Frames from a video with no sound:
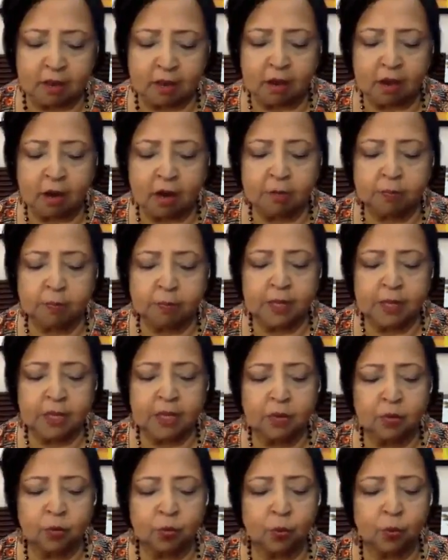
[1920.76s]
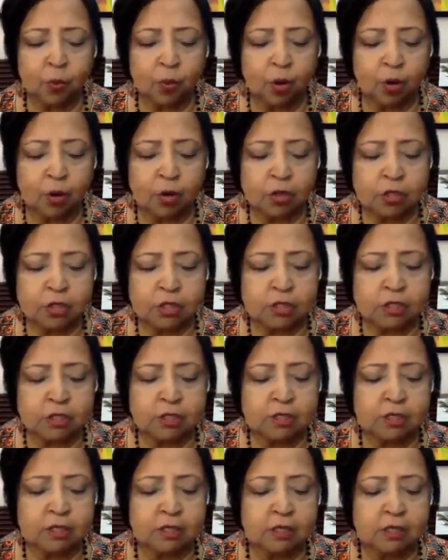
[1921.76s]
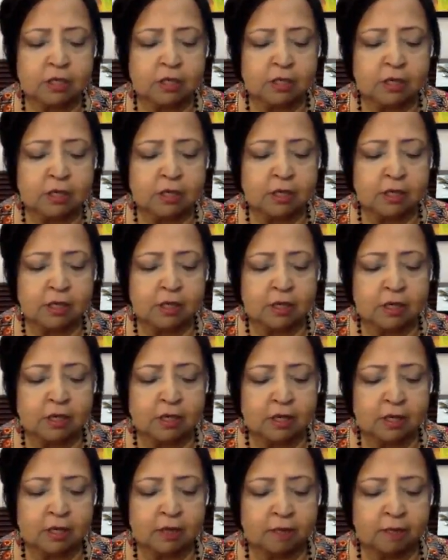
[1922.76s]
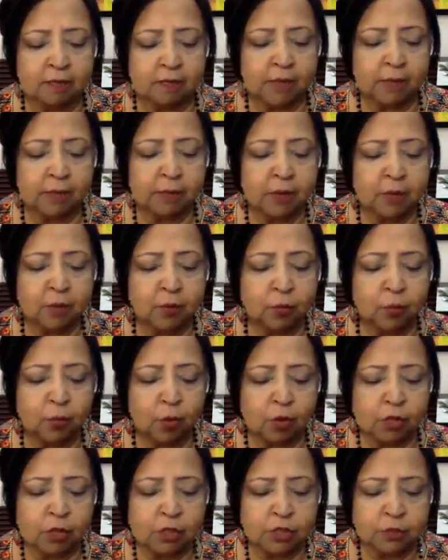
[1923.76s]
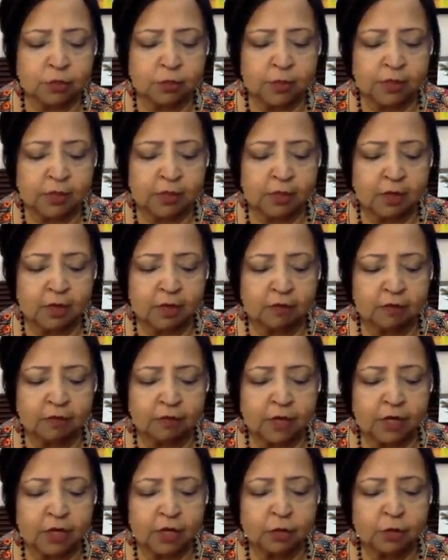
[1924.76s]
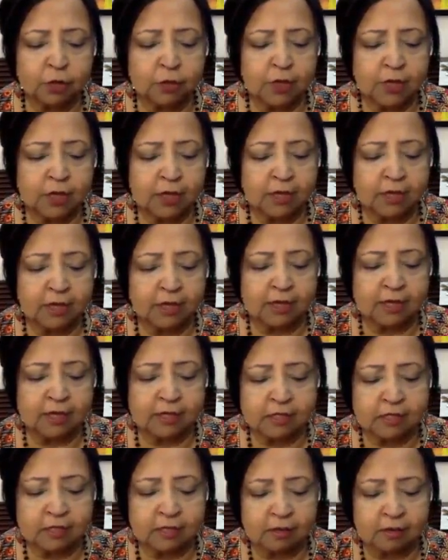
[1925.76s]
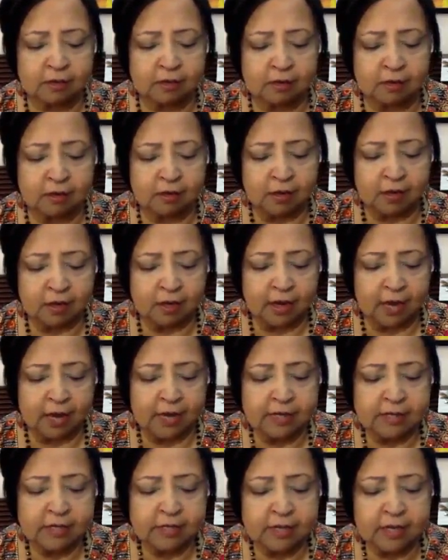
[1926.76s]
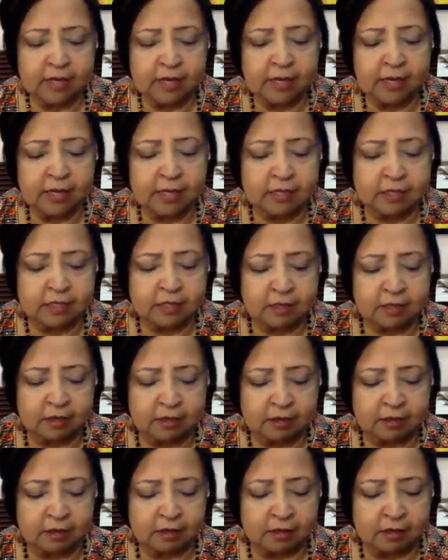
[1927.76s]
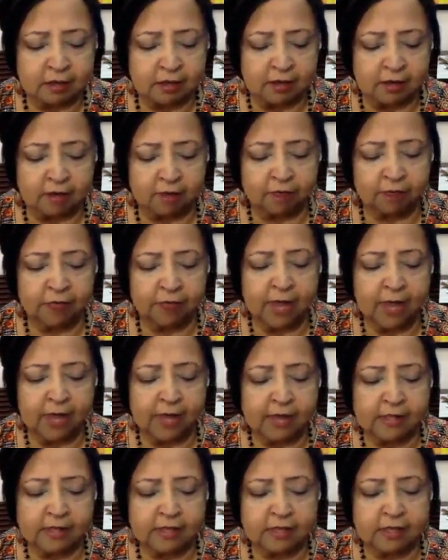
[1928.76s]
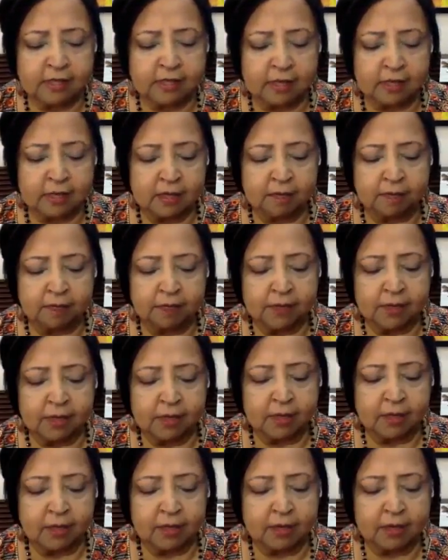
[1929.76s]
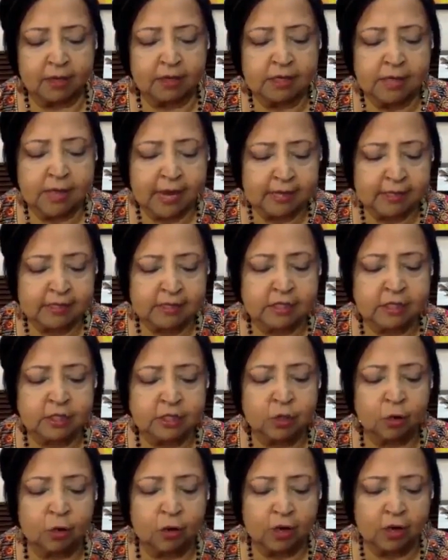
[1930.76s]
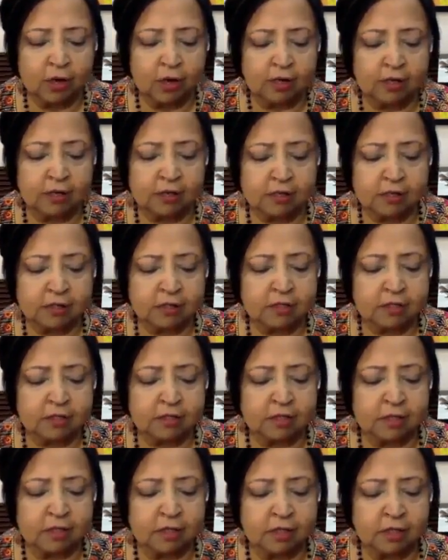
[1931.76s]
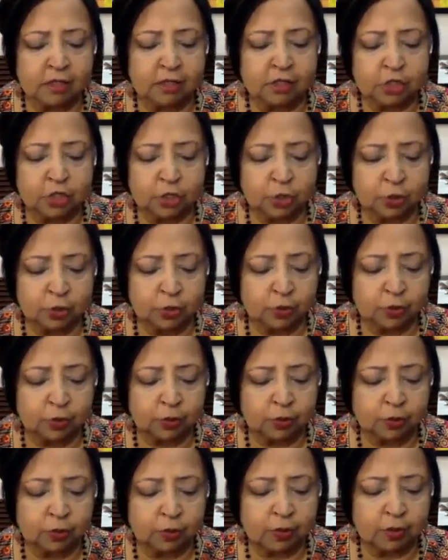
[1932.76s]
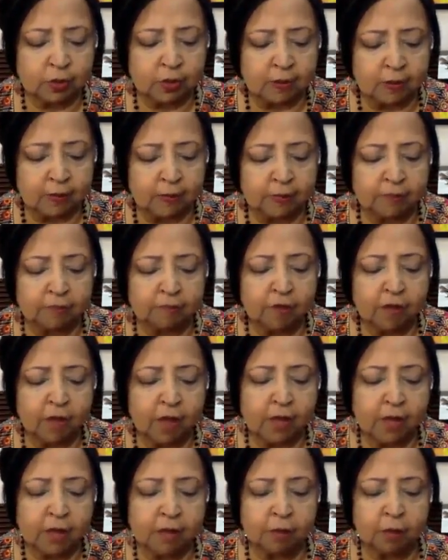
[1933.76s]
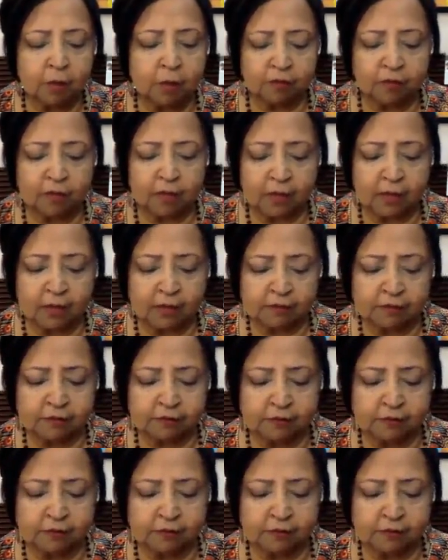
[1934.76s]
are being washed. They're being washed with a very unique elixir. And it's an elixir that connects your lungs to the vibe of love